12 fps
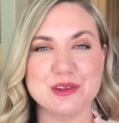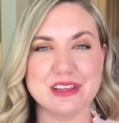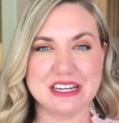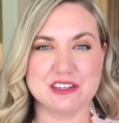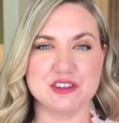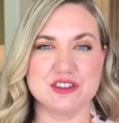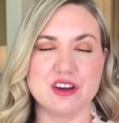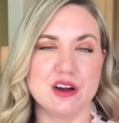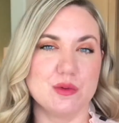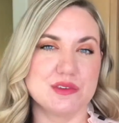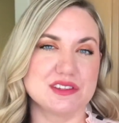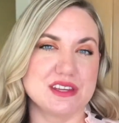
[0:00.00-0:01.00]
like to
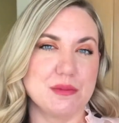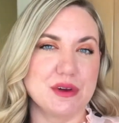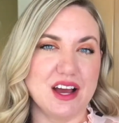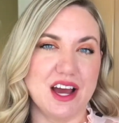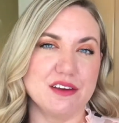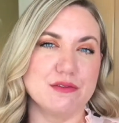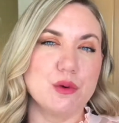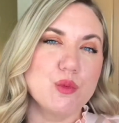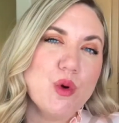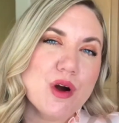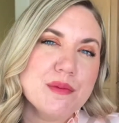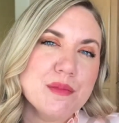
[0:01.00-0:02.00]
start with some kind of a
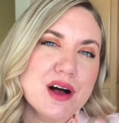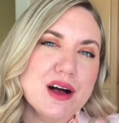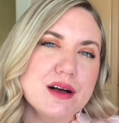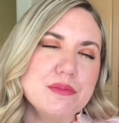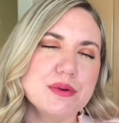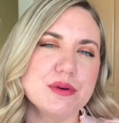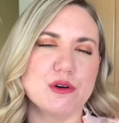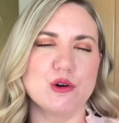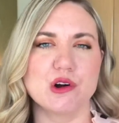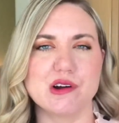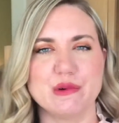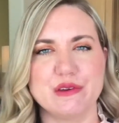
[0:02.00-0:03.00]
warm up
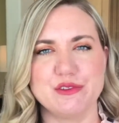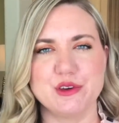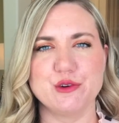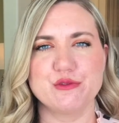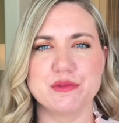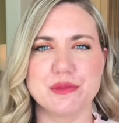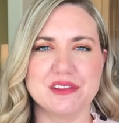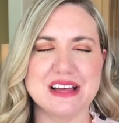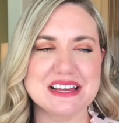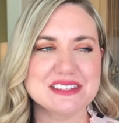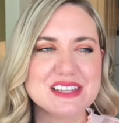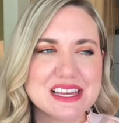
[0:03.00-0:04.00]
or a review from the
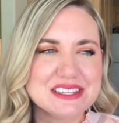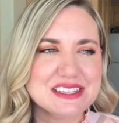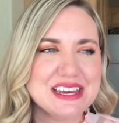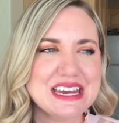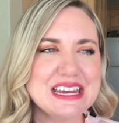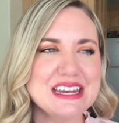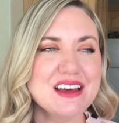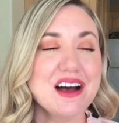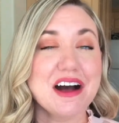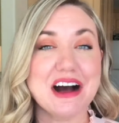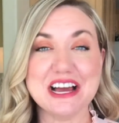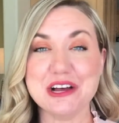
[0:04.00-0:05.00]
last lesson.
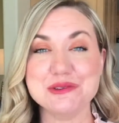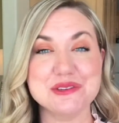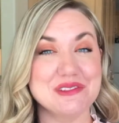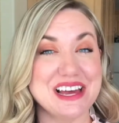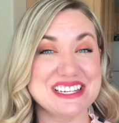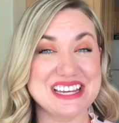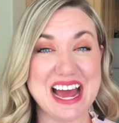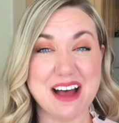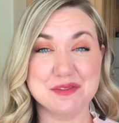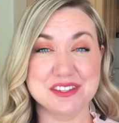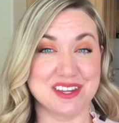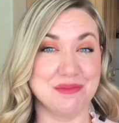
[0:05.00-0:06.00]
I also like to
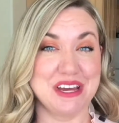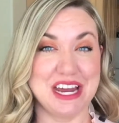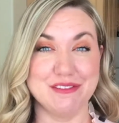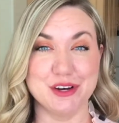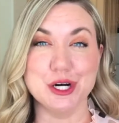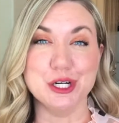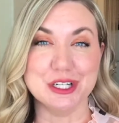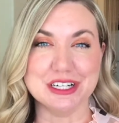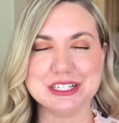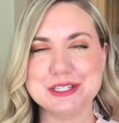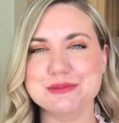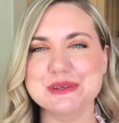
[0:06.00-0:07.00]
have some kind of a
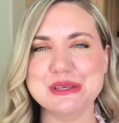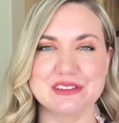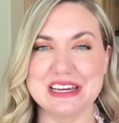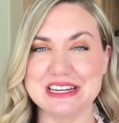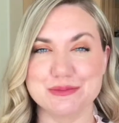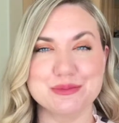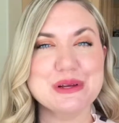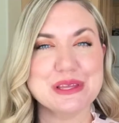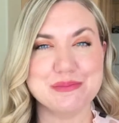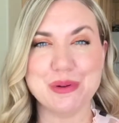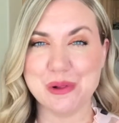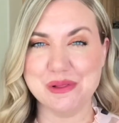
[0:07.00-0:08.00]
hook to really like
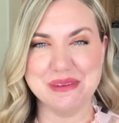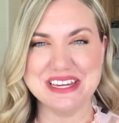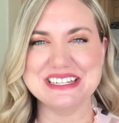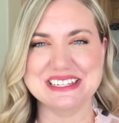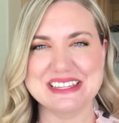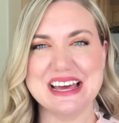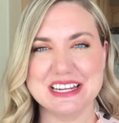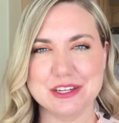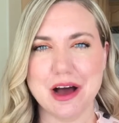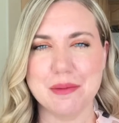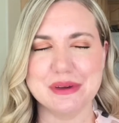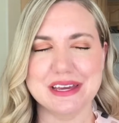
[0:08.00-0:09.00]
really pull them into that
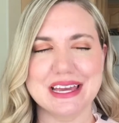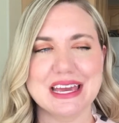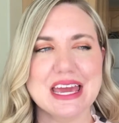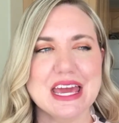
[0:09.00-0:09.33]
topic.